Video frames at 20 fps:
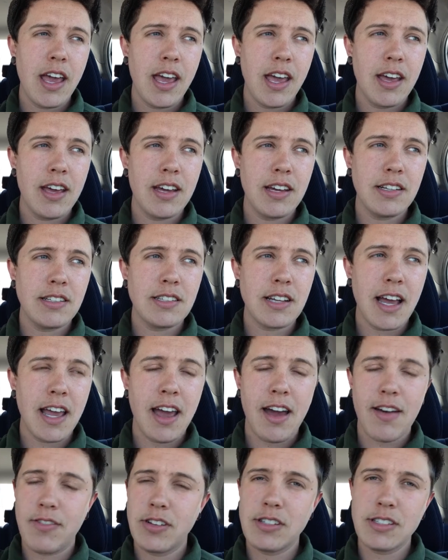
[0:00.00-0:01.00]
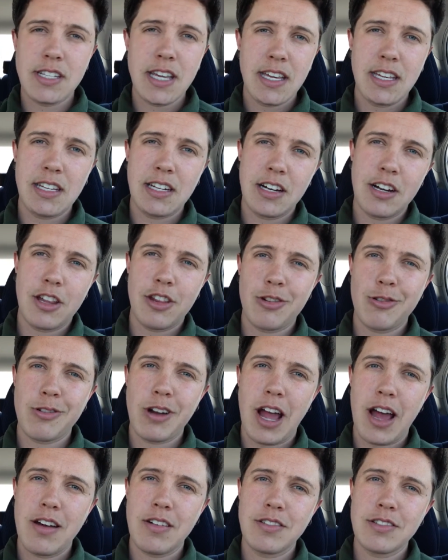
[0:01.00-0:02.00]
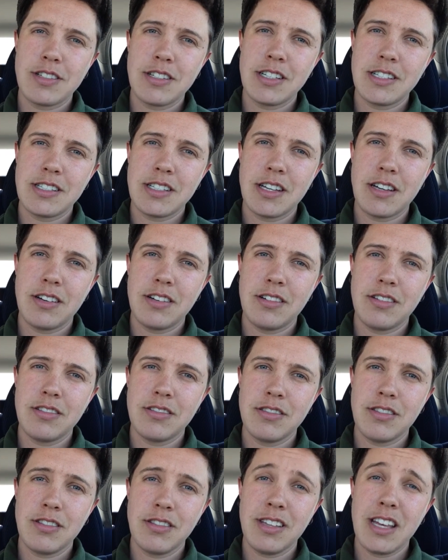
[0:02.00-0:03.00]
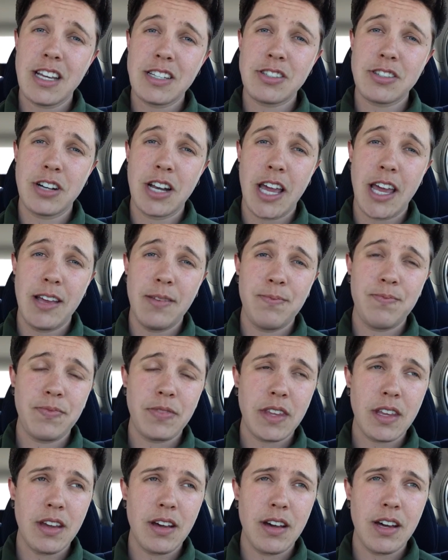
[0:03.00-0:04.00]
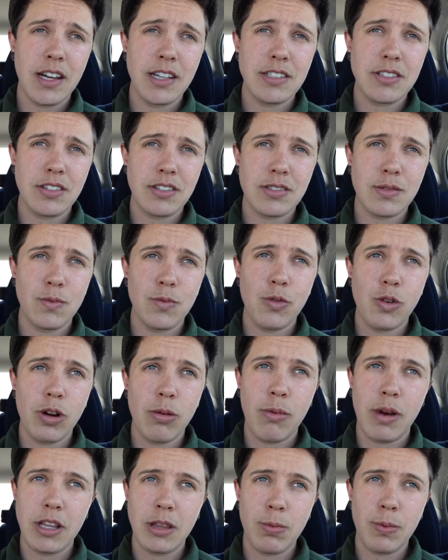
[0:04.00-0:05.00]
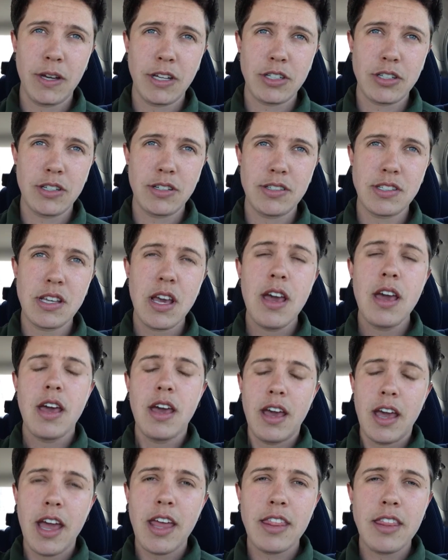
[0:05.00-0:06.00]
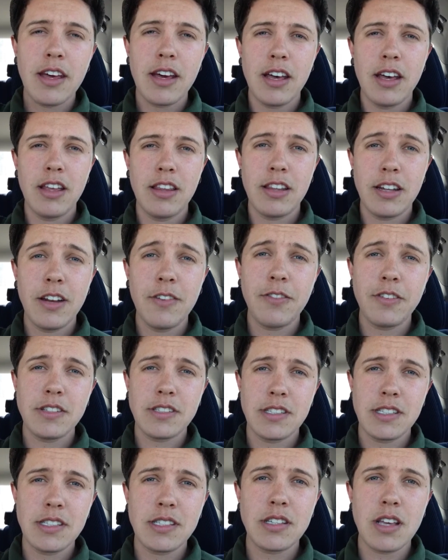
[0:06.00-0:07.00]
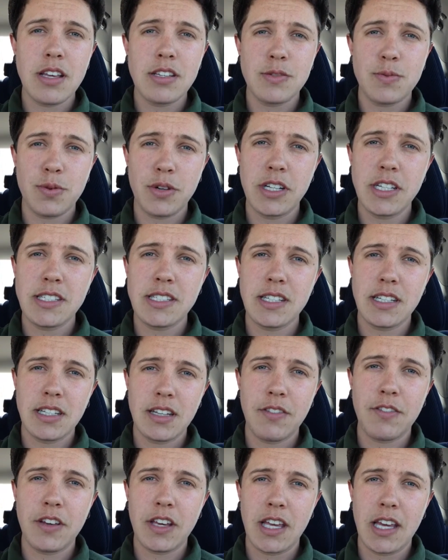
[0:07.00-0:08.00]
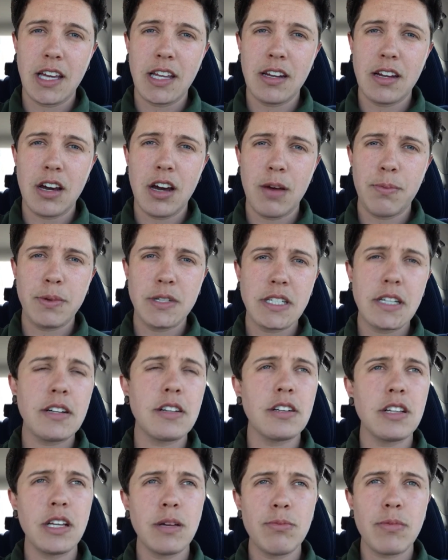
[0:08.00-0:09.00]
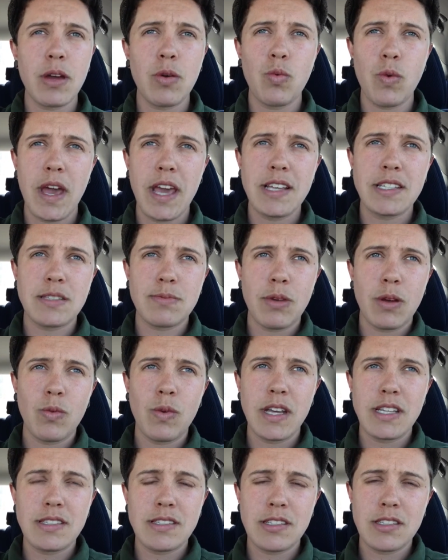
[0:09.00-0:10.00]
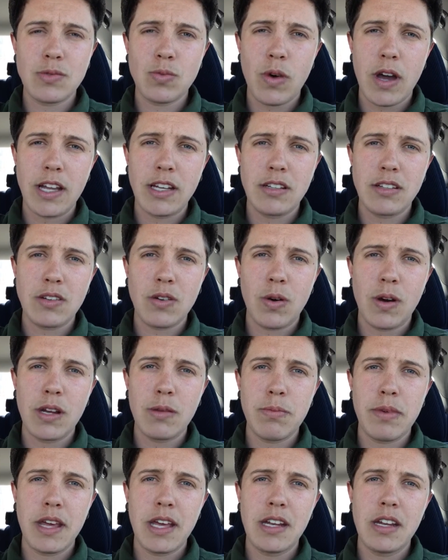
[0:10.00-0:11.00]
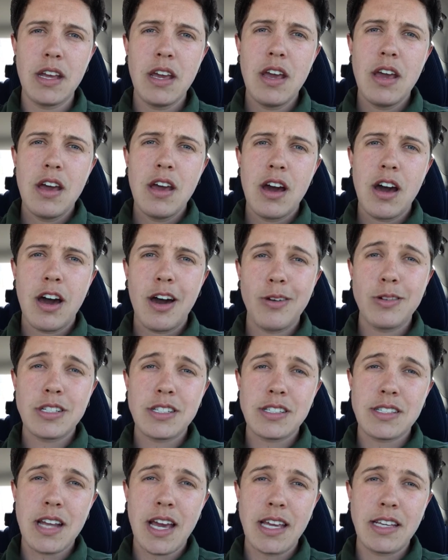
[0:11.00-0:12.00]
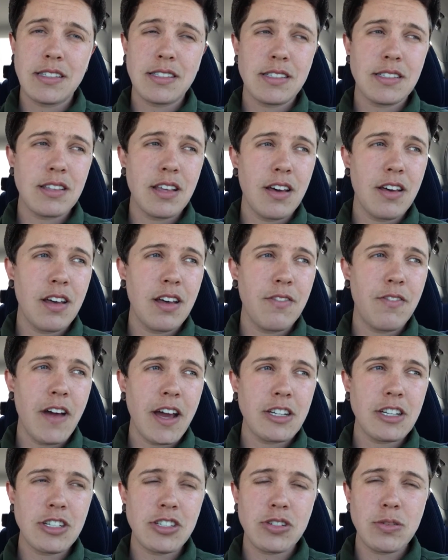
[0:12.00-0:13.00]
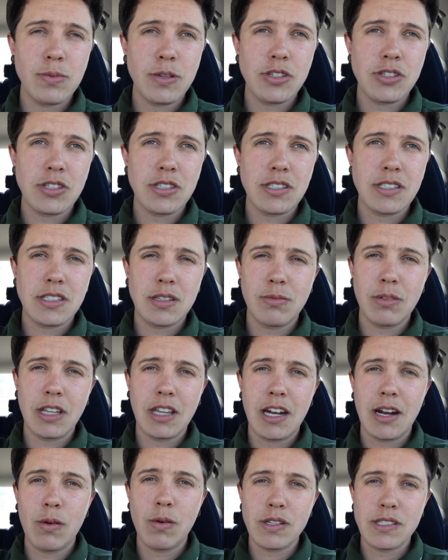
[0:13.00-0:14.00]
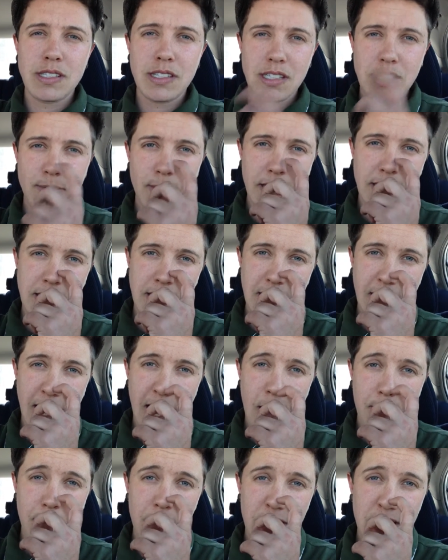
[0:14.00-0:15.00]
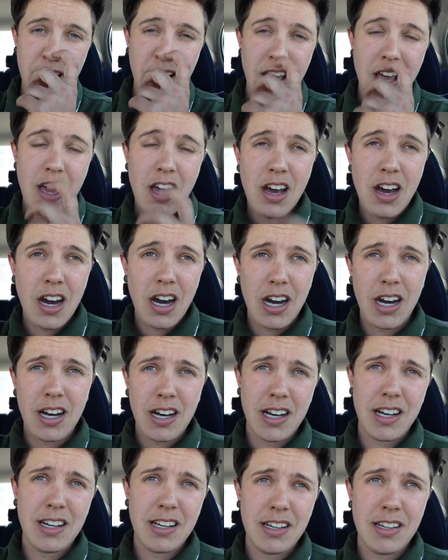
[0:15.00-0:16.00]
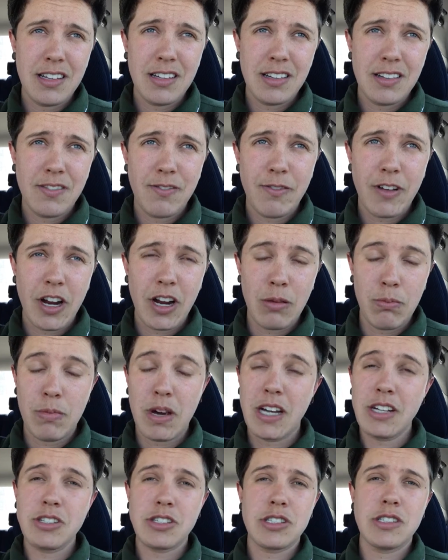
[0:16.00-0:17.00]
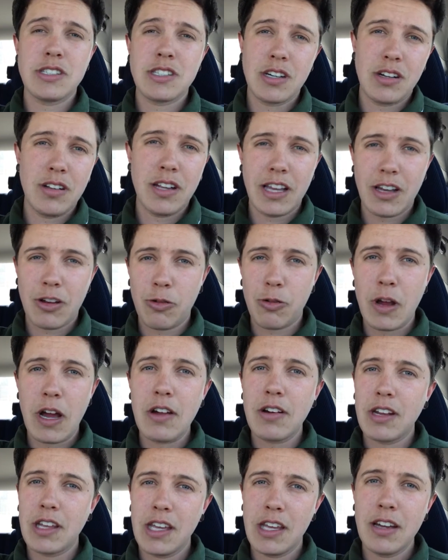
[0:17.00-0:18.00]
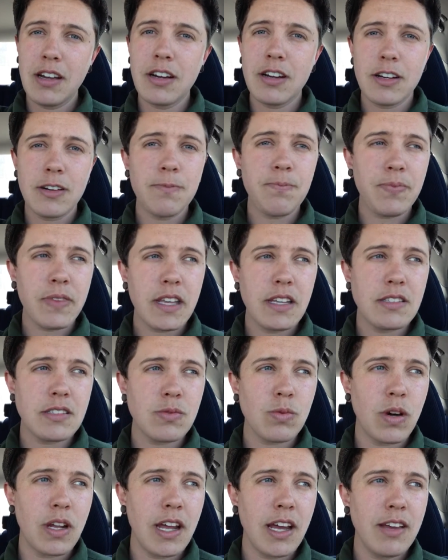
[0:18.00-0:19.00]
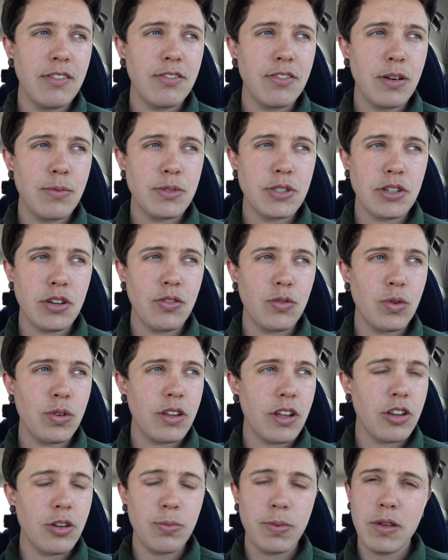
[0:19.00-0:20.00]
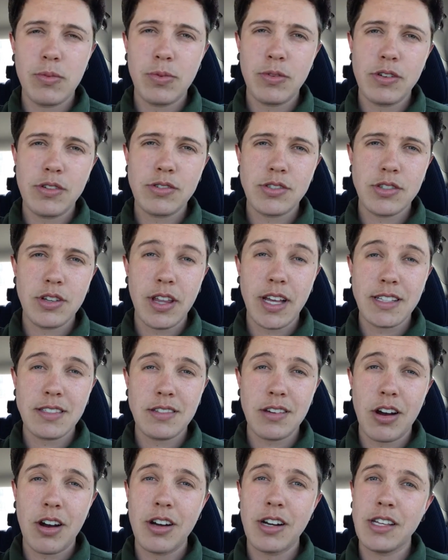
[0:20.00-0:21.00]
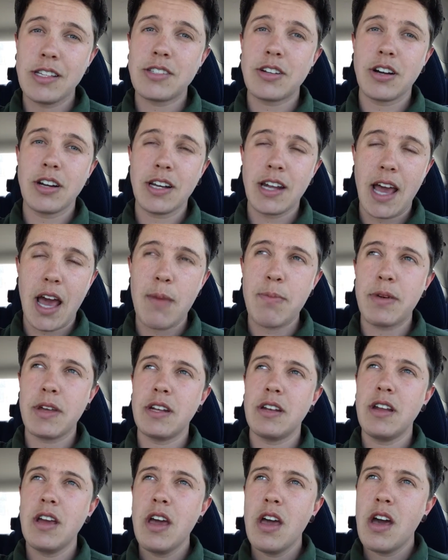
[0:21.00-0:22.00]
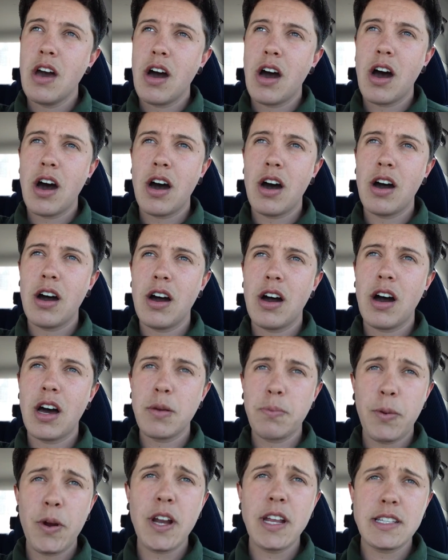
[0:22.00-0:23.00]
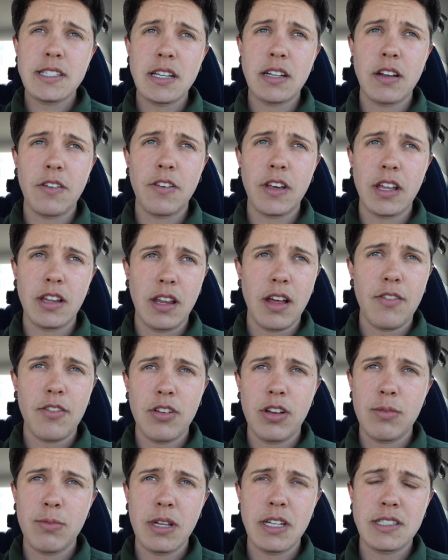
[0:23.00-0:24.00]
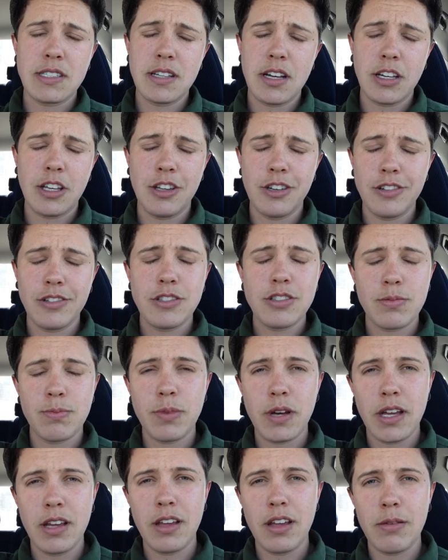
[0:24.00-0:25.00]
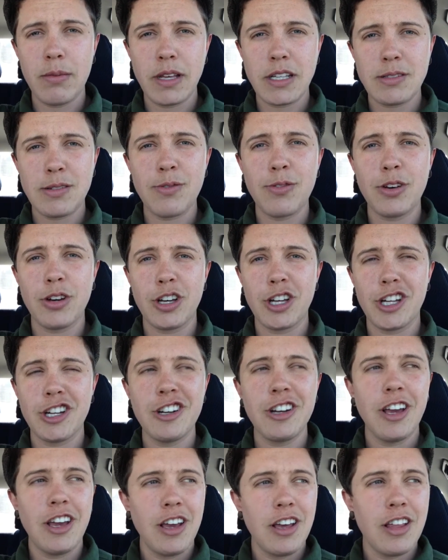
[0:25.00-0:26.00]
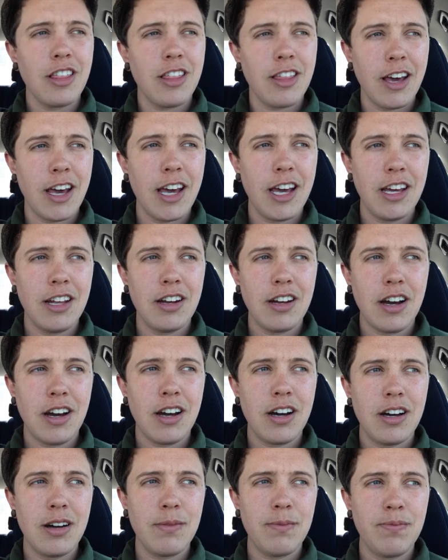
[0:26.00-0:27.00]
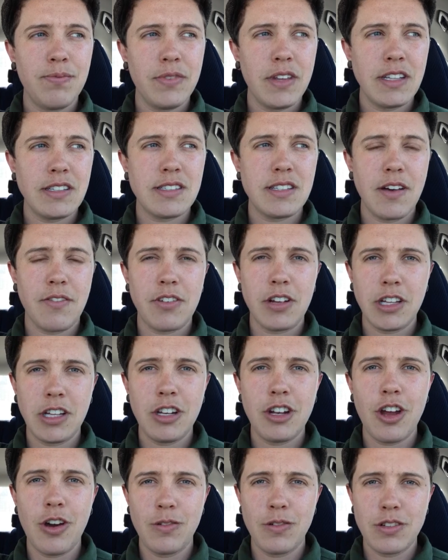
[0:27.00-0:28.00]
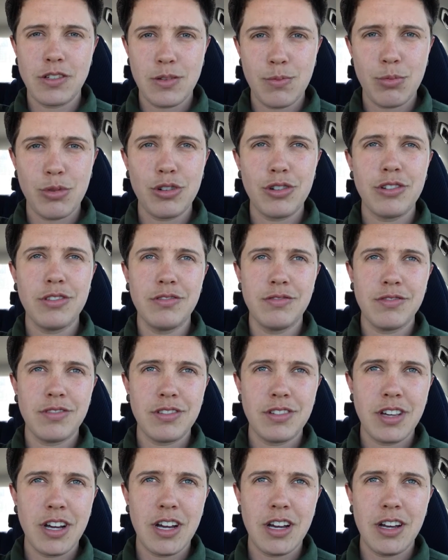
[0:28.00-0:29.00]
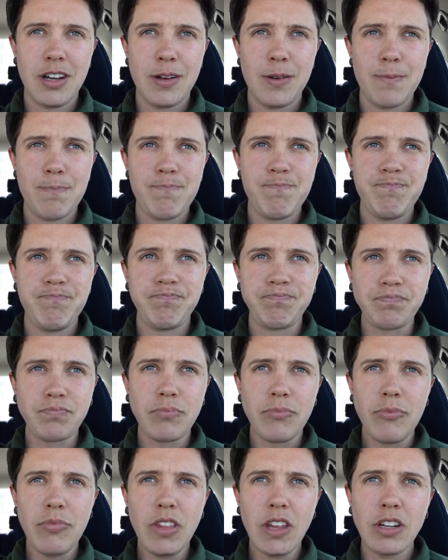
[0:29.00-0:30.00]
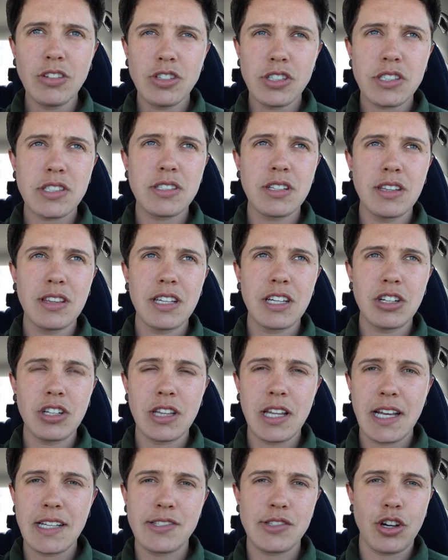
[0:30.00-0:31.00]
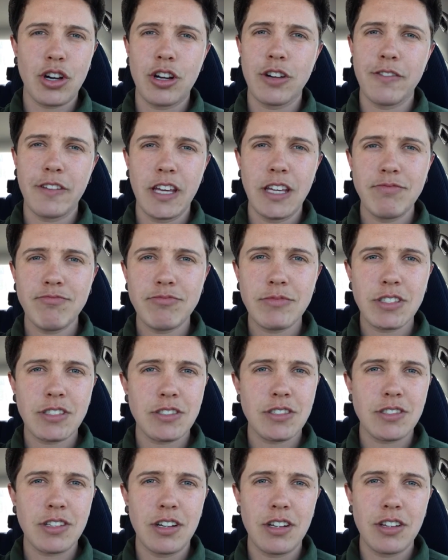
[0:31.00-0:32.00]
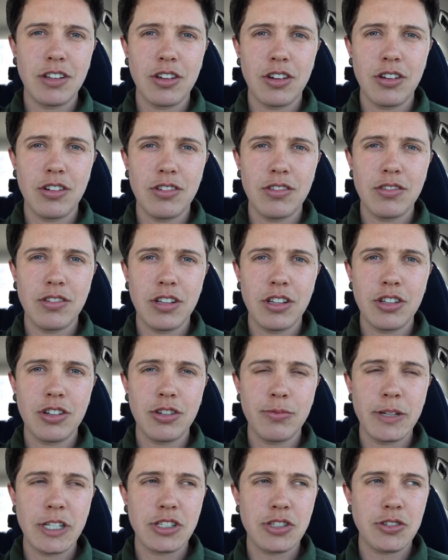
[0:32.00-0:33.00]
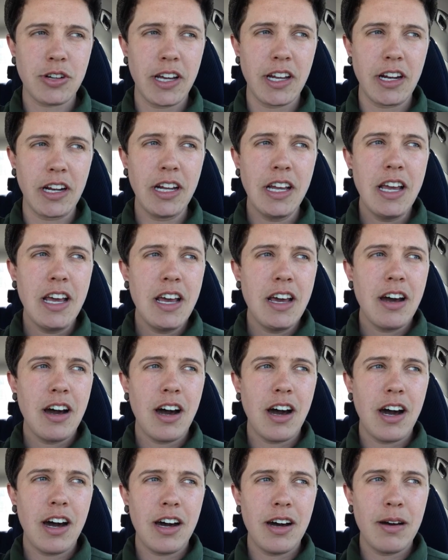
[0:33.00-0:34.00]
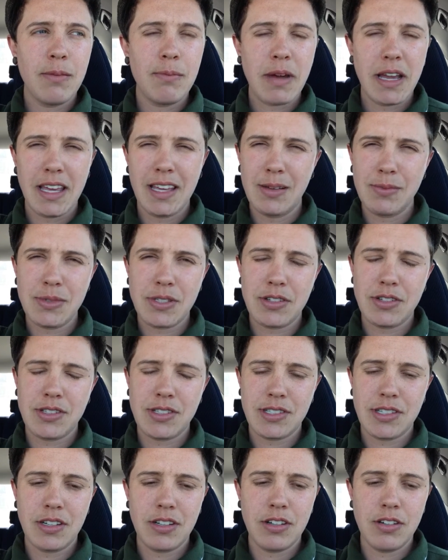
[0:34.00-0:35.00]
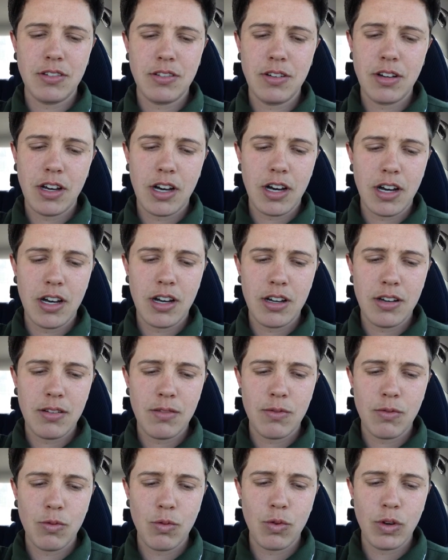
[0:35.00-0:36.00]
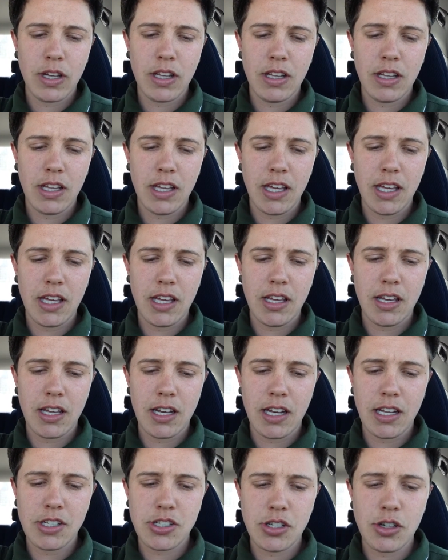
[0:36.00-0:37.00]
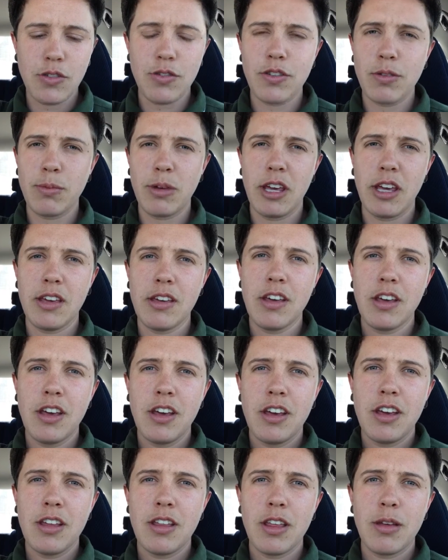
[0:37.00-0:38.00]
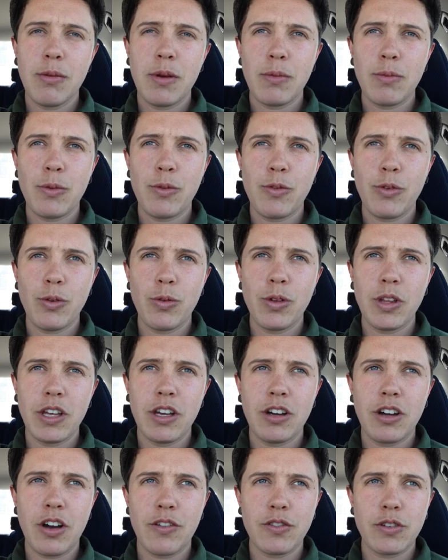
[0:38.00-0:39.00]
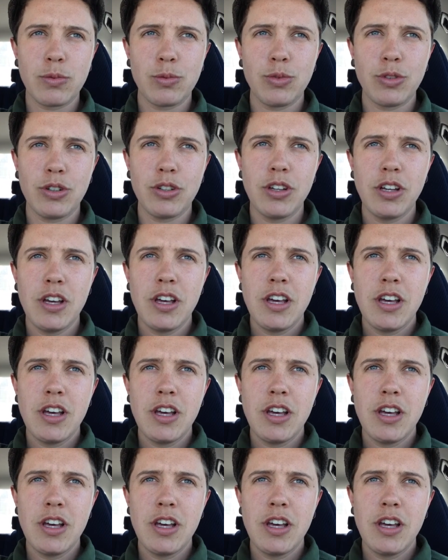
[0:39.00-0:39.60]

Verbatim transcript: and I haven't taken another round until yesterday. Uh, I took some four month pictures, and the the difference is, is pretty significant, uh, particularly in my waist. My waist has widened quite a bit, uh, which is nice. The fat distribution is something that I wasn't expecting to happen uh, very much until like around a year is what I've observed with other people. So that's already starting to happen uh, on a pretty significant level. I mean, it's not huge, but it makes me feel good that um, it's definitely noticeable. Um, just a little less curvy, just a little a little bit straighter. Uh, my hips are still uh, really an issue for me. They make me feel really uncomfortable,